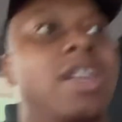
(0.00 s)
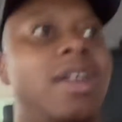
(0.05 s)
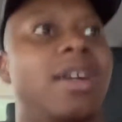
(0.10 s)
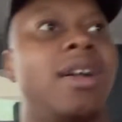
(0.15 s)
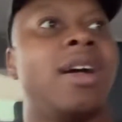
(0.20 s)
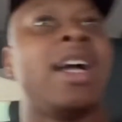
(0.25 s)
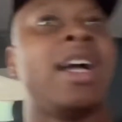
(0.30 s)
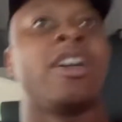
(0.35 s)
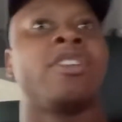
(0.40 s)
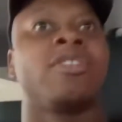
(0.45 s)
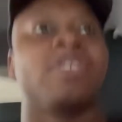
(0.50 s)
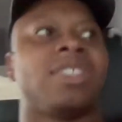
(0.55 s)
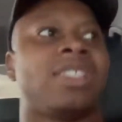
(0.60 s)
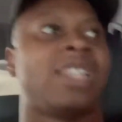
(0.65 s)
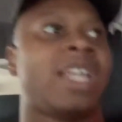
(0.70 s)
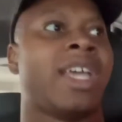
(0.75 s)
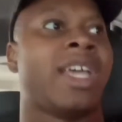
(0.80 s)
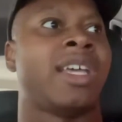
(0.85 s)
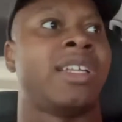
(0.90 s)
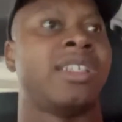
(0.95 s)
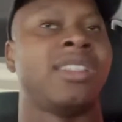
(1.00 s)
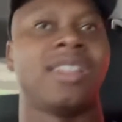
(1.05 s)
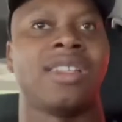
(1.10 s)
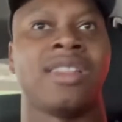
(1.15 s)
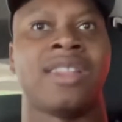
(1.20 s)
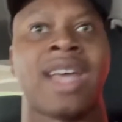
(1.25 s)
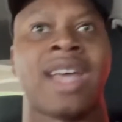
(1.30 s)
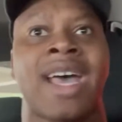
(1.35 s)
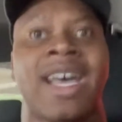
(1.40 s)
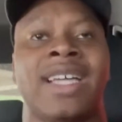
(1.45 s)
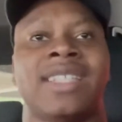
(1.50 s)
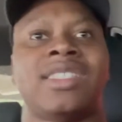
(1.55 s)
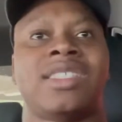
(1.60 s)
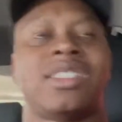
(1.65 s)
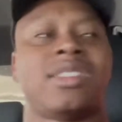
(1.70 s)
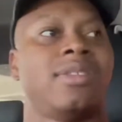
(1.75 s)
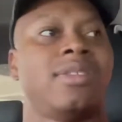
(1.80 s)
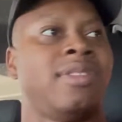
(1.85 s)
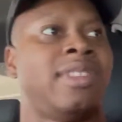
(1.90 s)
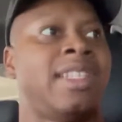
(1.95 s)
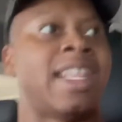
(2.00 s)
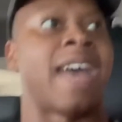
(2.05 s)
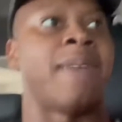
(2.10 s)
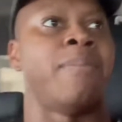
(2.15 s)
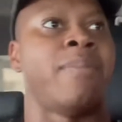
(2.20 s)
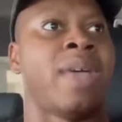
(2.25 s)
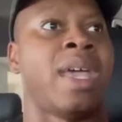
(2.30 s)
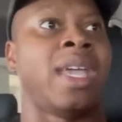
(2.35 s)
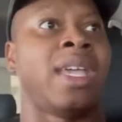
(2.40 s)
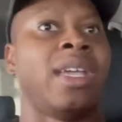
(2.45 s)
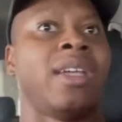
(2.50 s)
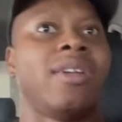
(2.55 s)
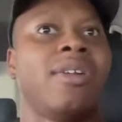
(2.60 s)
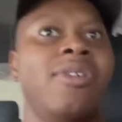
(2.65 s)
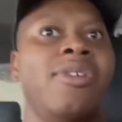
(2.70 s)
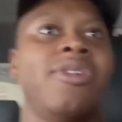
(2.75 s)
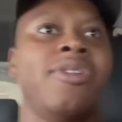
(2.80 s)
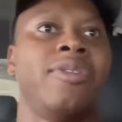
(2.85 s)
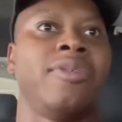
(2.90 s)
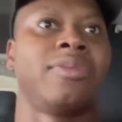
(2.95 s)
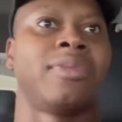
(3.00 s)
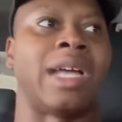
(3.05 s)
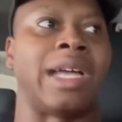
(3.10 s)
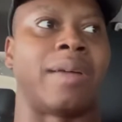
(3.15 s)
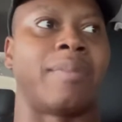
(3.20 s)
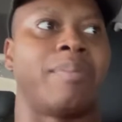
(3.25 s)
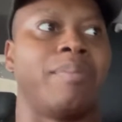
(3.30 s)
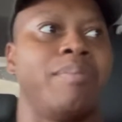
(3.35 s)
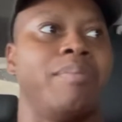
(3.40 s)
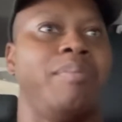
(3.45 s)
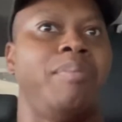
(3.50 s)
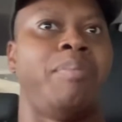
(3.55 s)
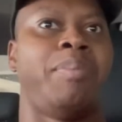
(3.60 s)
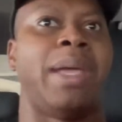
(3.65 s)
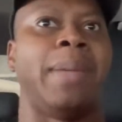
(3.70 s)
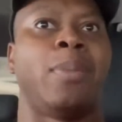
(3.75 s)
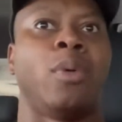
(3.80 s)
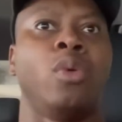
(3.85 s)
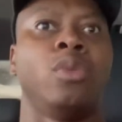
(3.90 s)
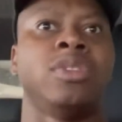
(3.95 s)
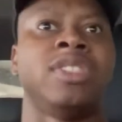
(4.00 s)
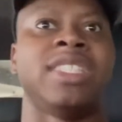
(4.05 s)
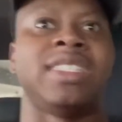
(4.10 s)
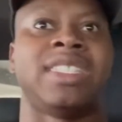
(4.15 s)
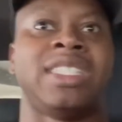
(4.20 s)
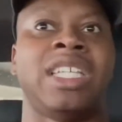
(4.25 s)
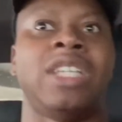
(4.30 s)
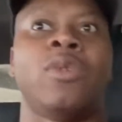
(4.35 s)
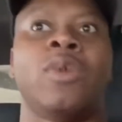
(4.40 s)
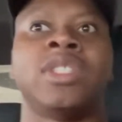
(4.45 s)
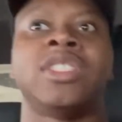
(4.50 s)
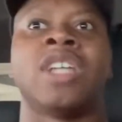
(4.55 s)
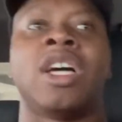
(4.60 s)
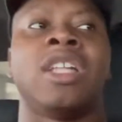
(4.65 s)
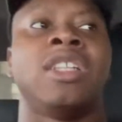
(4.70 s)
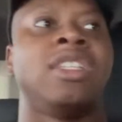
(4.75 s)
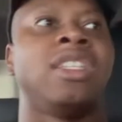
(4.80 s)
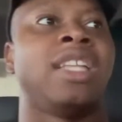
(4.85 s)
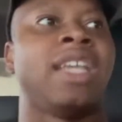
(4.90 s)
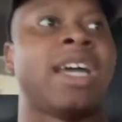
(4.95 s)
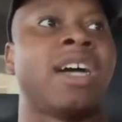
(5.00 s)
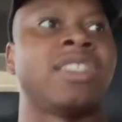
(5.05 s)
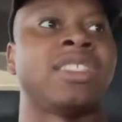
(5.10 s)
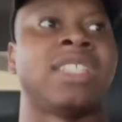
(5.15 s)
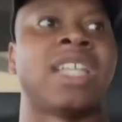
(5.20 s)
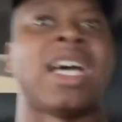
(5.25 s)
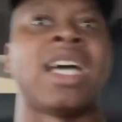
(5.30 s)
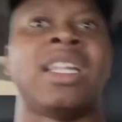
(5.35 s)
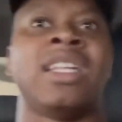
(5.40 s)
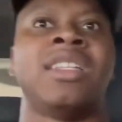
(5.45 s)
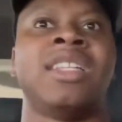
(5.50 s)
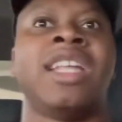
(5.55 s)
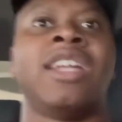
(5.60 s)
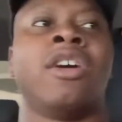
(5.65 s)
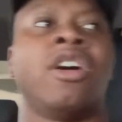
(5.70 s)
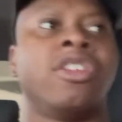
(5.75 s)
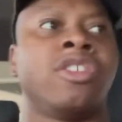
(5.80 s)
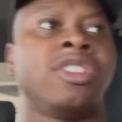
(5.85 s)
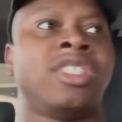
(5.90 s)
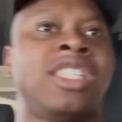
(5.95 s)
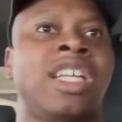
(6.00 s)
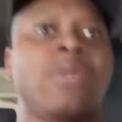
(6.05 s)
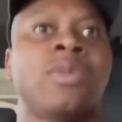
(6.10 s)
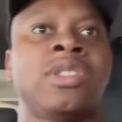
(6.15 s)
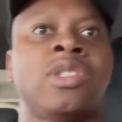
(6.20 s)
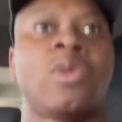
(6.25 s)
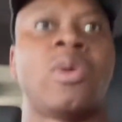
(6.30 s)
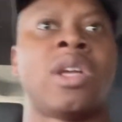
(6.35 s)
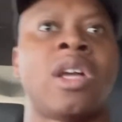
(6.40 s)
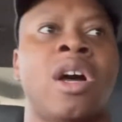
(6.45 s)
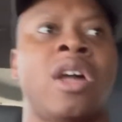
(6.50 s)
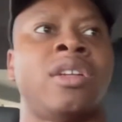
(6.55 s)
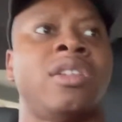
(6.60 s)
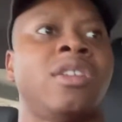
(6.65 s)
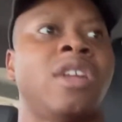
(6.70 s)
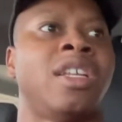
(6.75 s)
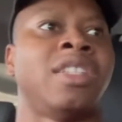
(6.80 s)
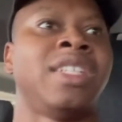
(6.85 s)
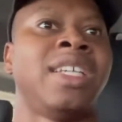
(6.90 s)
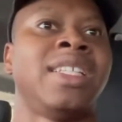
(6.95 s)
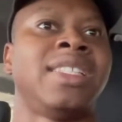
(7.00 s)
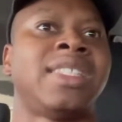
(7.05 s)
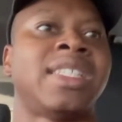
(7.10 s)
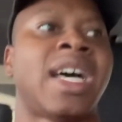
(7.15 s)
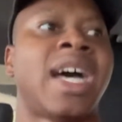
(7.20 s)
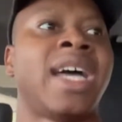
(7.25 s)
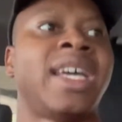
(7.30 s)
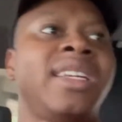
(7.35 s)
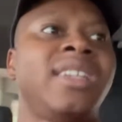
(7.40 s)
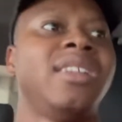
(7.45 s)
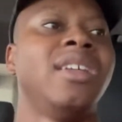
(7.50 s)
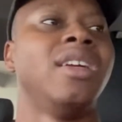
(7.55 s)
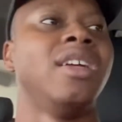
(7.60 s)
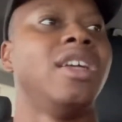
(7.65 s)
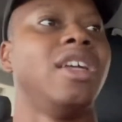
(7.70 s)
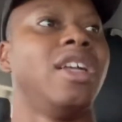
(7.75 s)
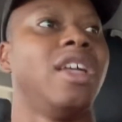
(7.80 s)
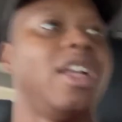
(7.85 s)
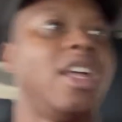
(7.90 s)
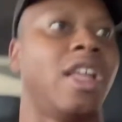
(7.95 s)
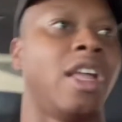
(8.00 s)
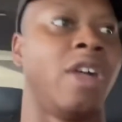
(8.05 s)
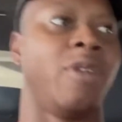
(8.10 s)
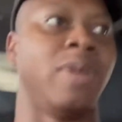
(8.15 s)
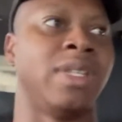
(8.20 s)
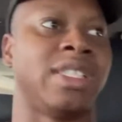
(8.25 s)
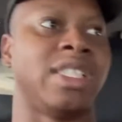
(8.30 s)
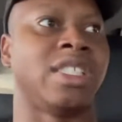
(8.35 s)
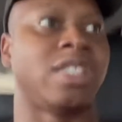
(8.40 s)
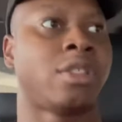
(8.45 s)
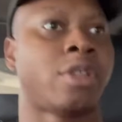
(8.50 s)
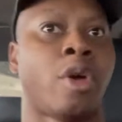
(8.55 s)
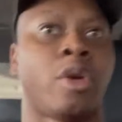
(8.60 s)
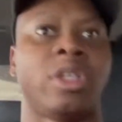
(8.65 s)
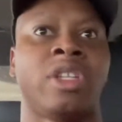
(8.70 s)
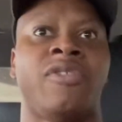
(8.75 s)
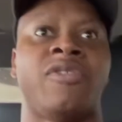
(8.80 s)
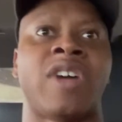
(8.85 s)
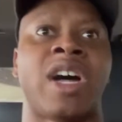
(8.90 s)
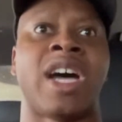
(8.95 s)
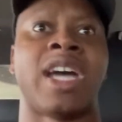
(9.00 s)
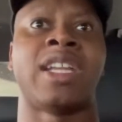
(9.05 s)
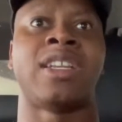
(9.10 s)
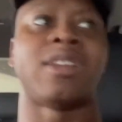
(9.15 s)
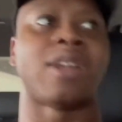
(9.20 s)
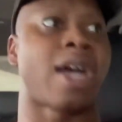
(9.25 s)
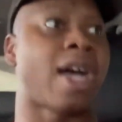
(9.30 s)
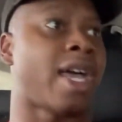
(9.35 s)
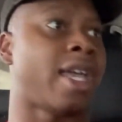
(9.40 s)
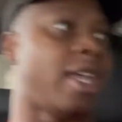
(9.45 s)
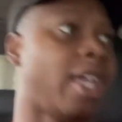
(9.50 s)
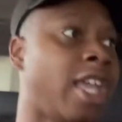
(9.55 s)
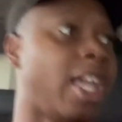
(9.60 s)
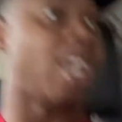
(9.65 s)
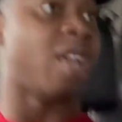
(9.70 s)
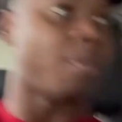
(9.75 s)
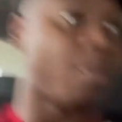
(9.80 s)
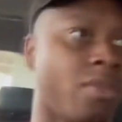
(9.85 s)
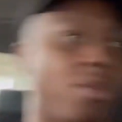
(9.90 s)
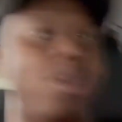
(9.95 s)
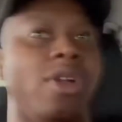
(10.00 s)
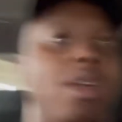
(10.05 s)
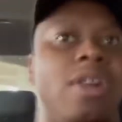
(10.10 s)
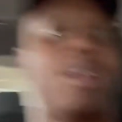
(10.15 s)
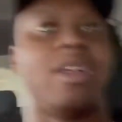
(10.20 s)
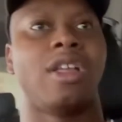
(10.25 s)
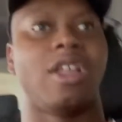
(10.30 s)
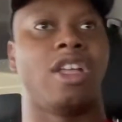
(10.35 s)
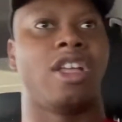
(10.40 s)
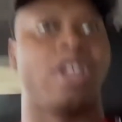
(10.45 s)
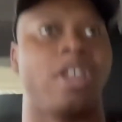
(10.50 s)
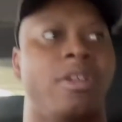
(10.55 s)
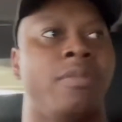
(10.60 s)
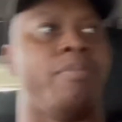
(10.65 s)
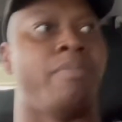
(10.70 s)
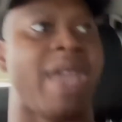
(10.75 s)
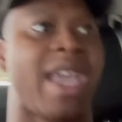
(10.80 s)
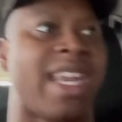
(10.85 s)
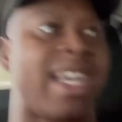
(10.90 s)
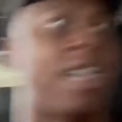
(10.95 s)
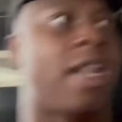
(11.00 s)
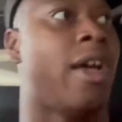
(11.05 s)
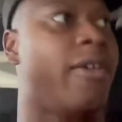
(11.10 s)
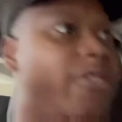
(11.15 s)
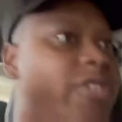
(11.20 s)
I understand that that may like people just see what's on the outside. They don't understand what's going on on the inside, which is totally fine. I am man enough